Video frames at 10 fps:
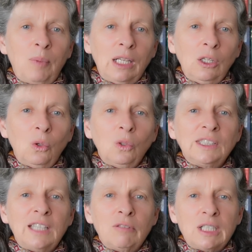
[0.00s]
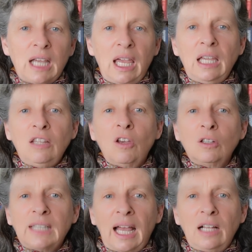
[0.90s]
by laws that retain
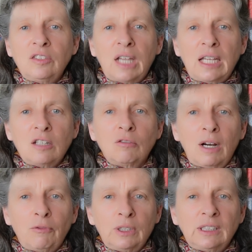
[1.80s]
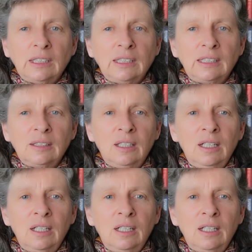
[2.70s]
those outdated references.